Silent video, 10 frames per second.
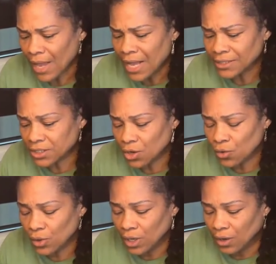And
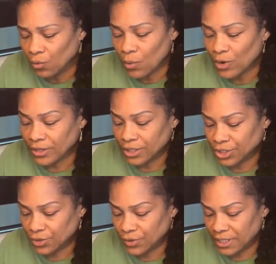so what we're going to
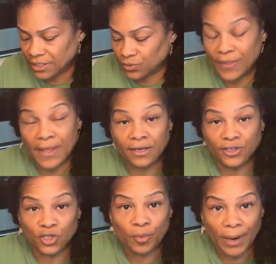do is when they
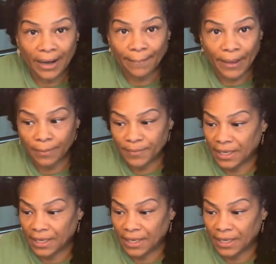do pop up,